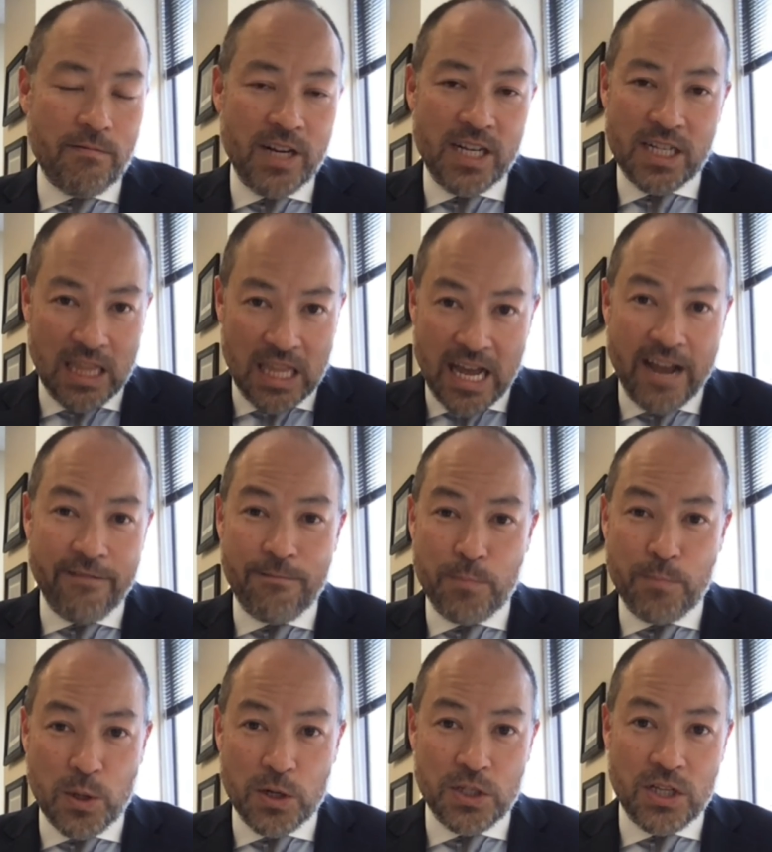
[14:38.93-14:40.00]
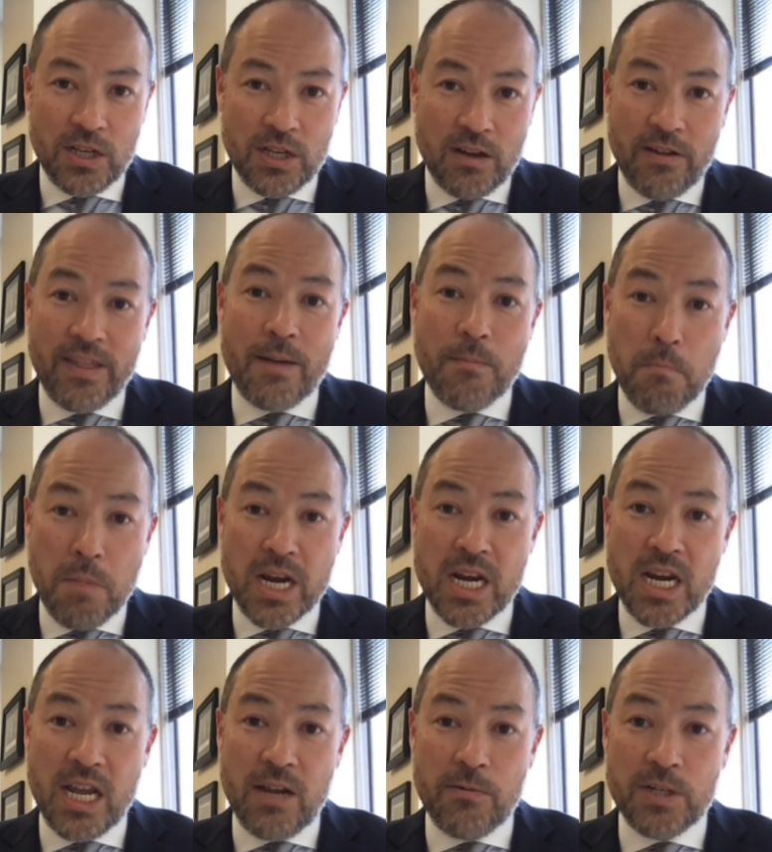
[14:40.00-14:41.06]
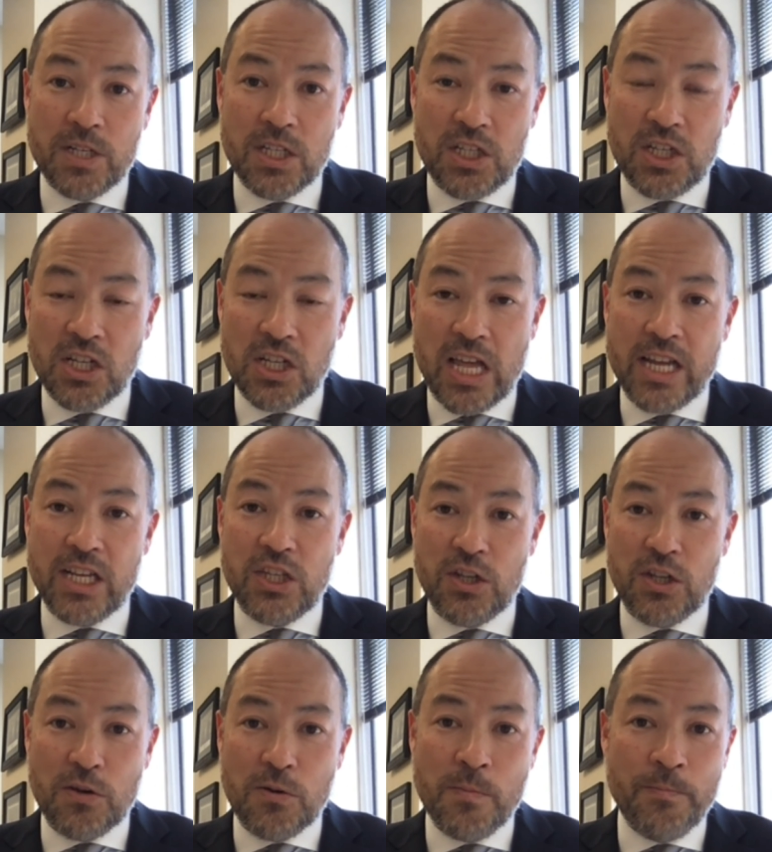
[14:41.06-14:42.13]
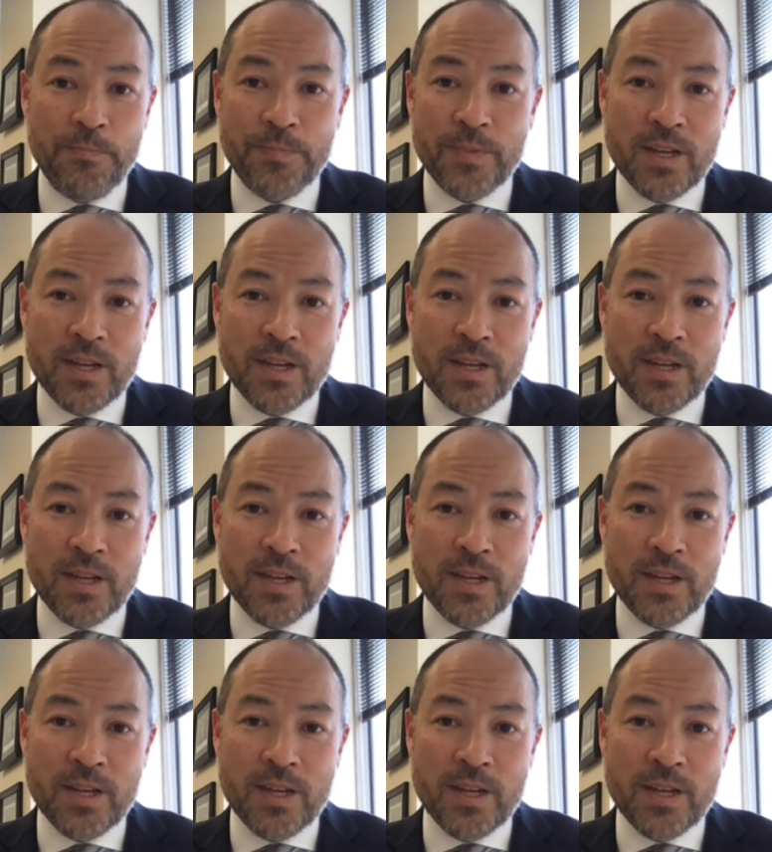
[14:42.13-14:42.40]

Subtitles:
reach a live person on that Monday, which is July 2.